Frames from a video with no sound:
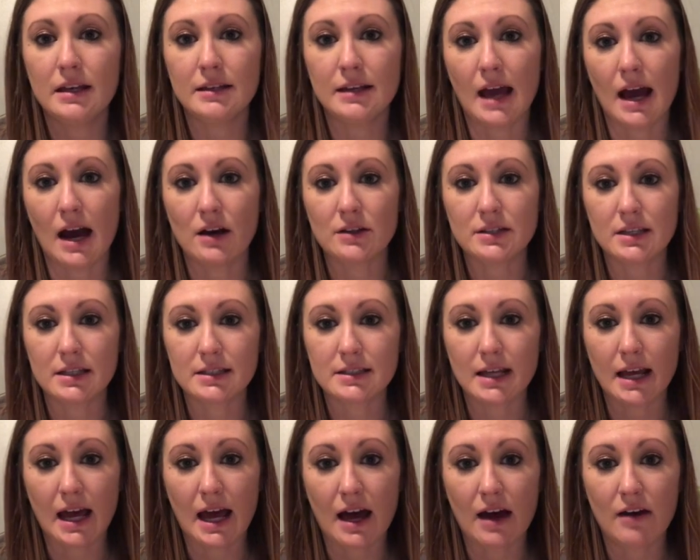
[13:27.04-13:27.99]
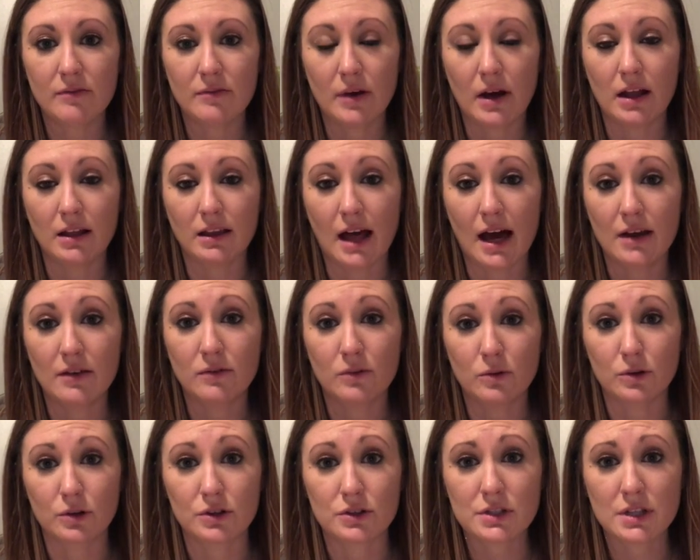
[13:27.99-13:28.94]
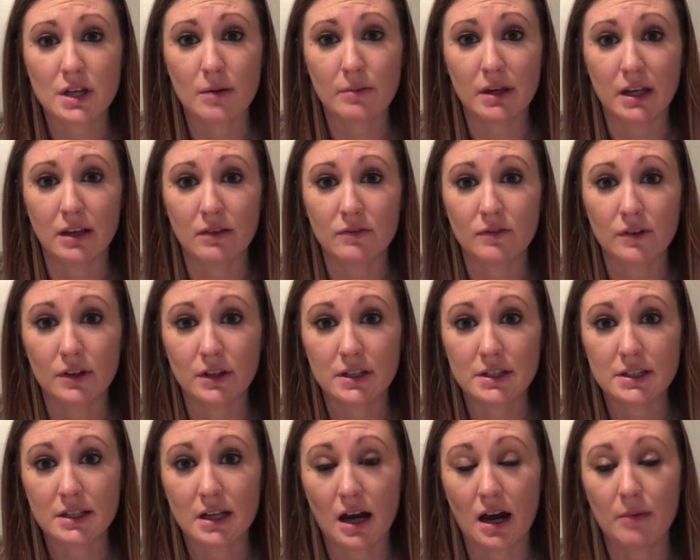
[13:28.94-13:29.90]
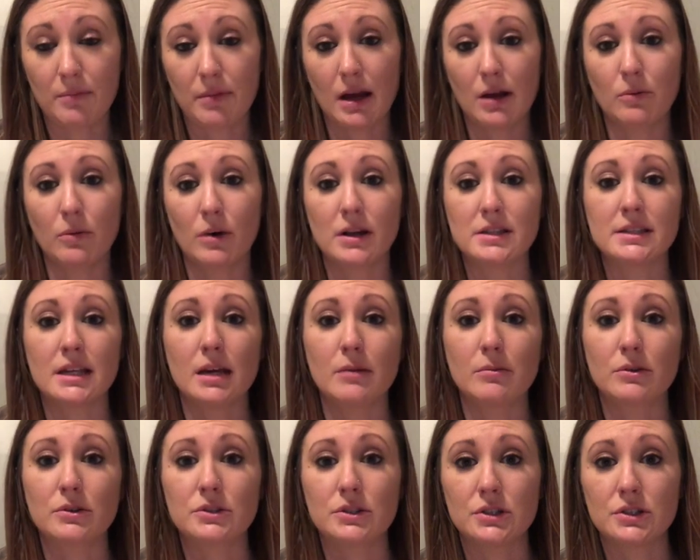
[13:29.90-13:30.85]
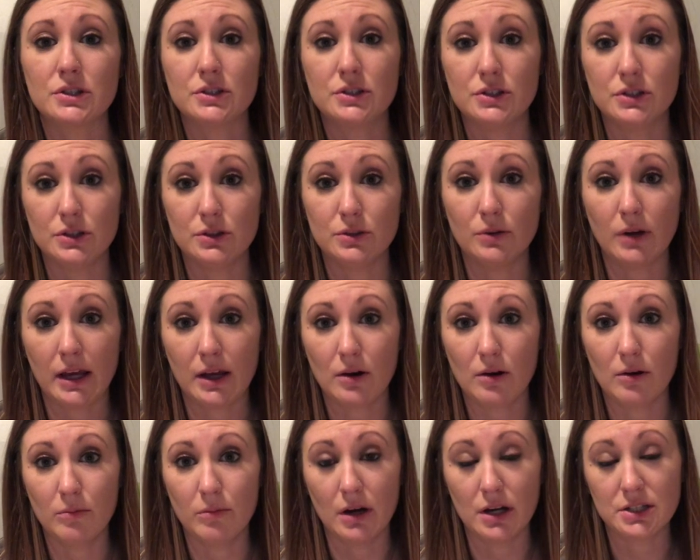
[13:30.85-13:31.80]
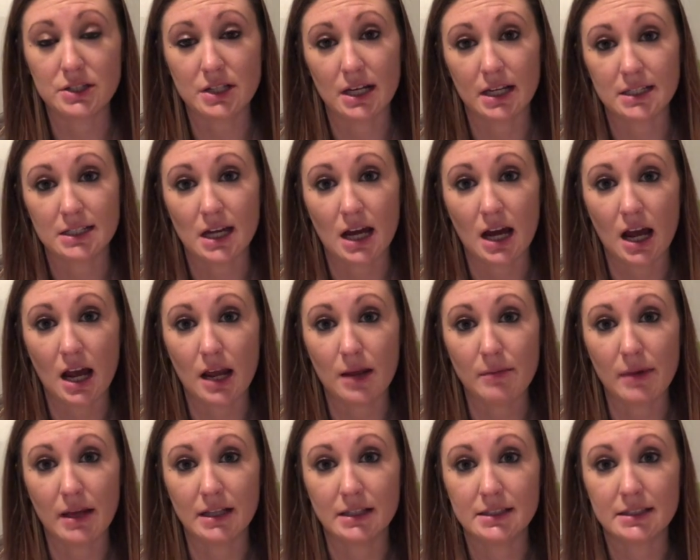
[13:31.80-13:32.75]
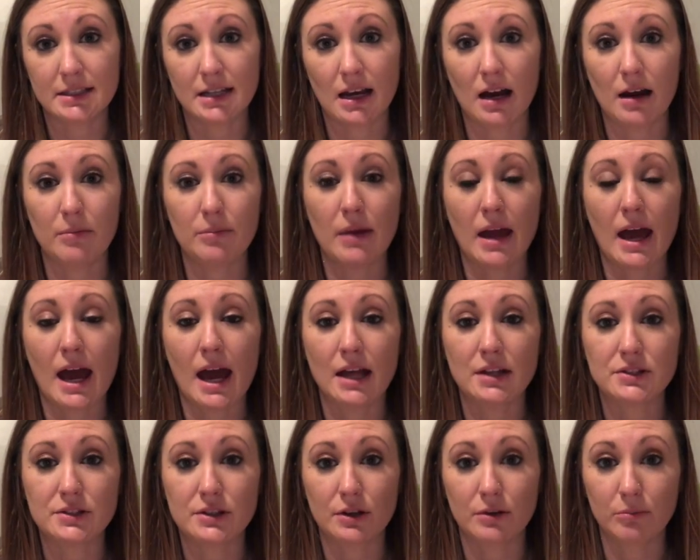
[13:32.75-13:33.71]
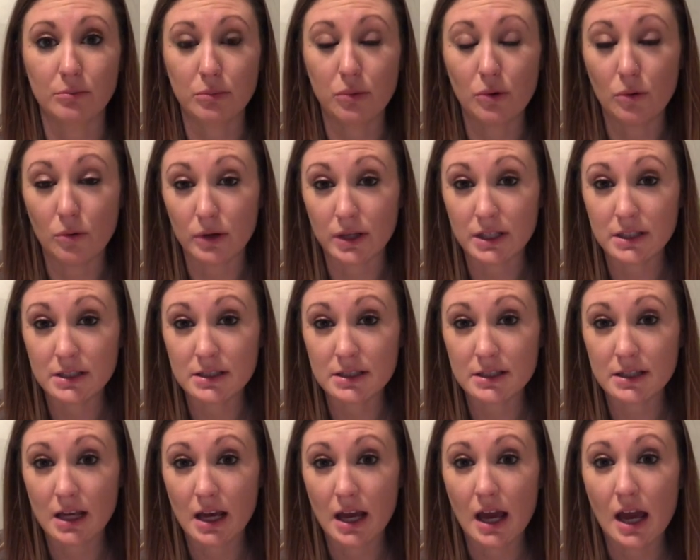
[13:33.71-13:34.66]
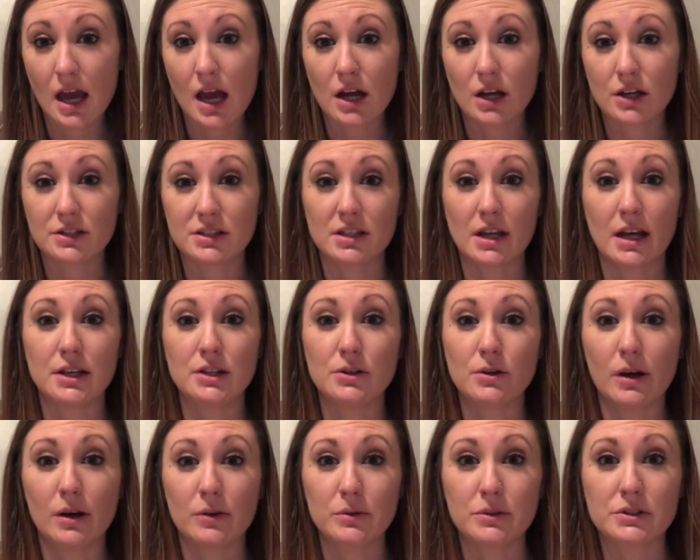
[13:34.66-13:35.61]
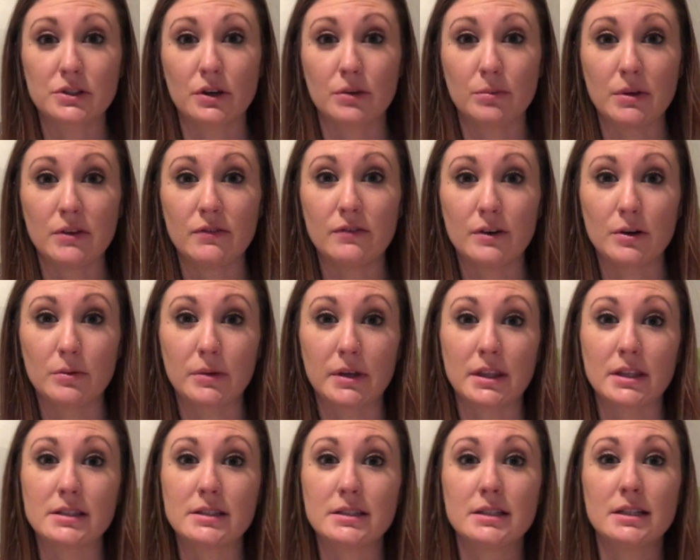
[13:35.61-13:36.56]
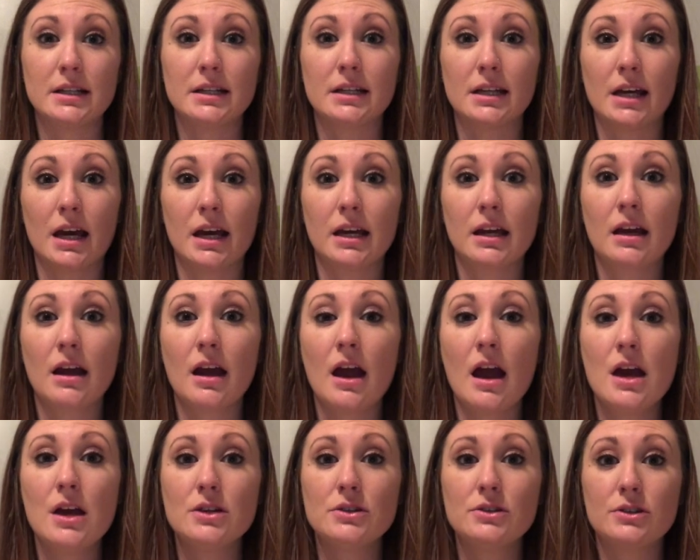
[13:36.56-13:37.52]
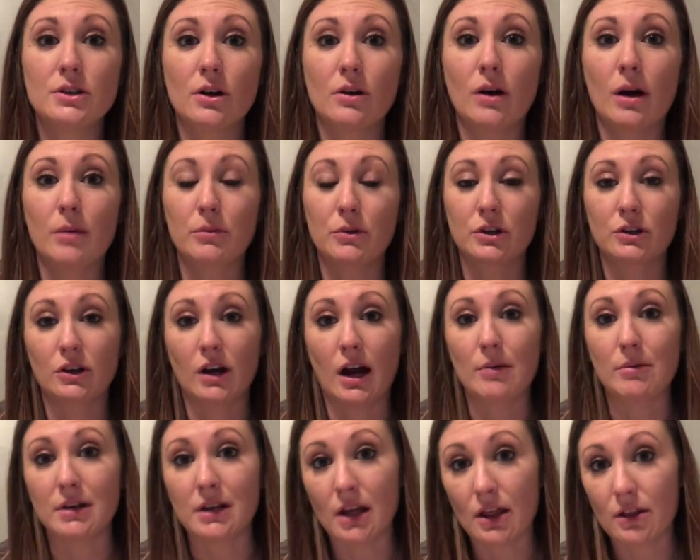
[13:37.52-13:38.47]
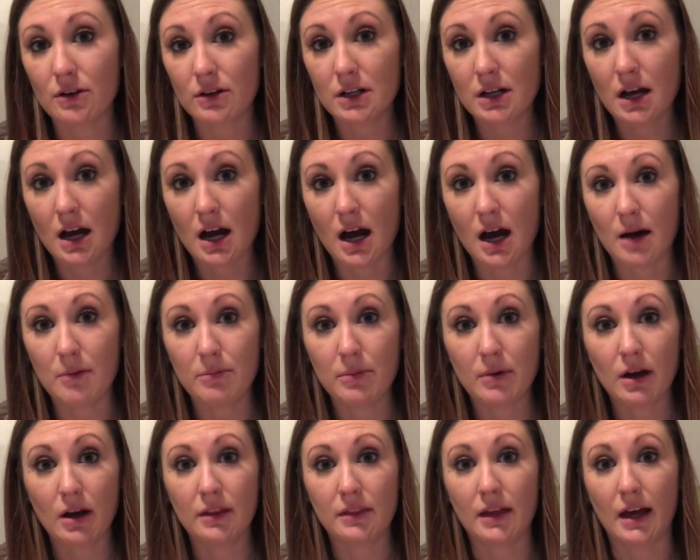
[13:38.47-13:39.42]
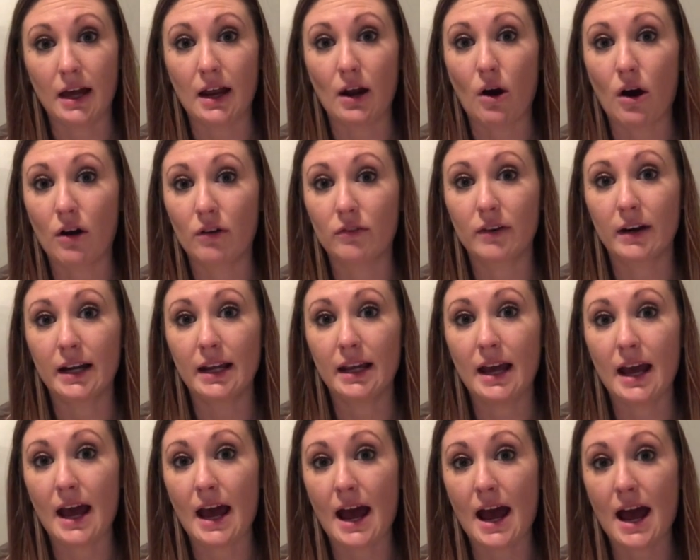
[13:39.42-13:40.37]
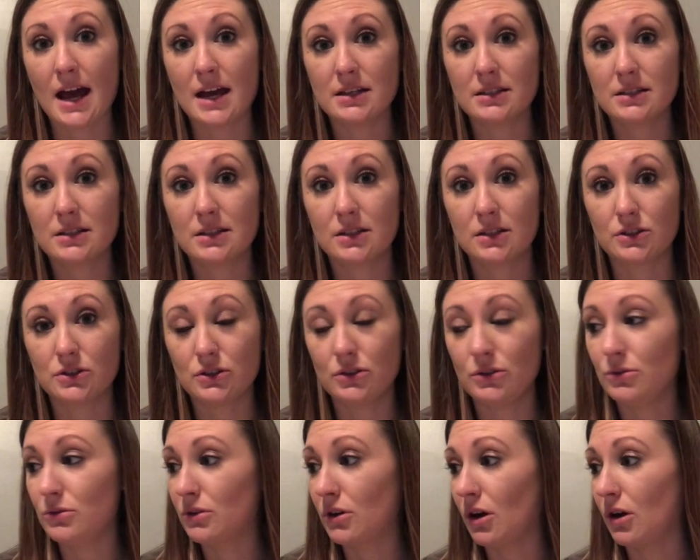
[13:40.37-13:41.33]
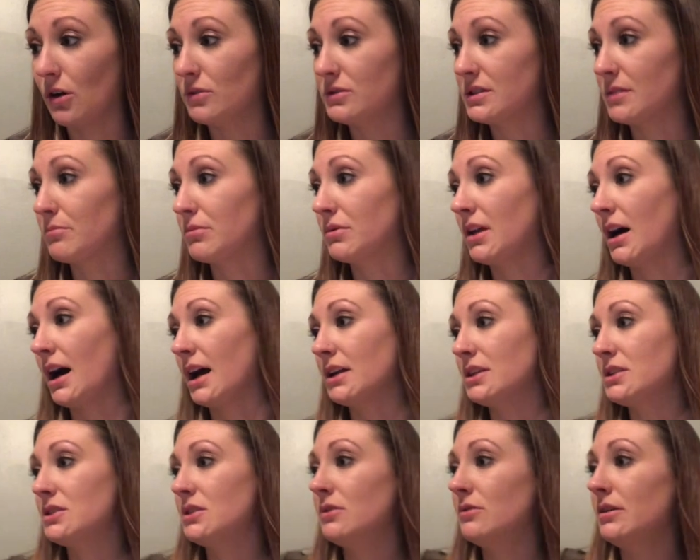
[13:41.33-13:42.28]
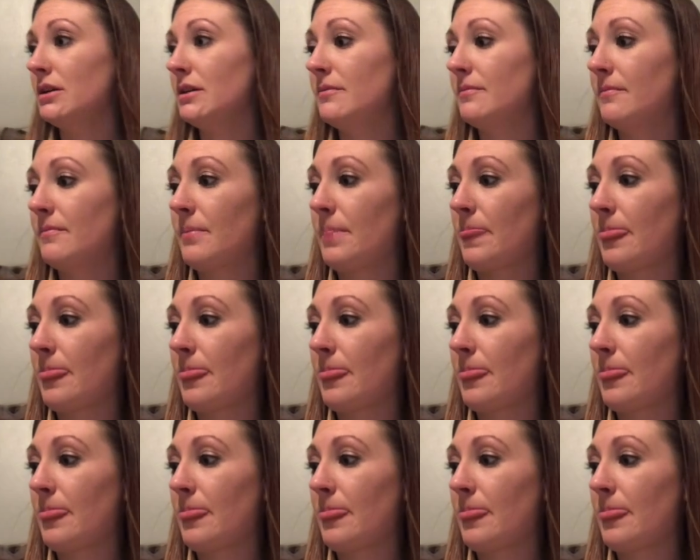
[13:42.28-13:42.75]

Now, since I have a lot of orders coming in for this cup, I was able to do a whole bunch at a time and stop at certain points because I knew I was going to be filming this today. So I'm going to grab another cup that already has the 2 coats applied to it.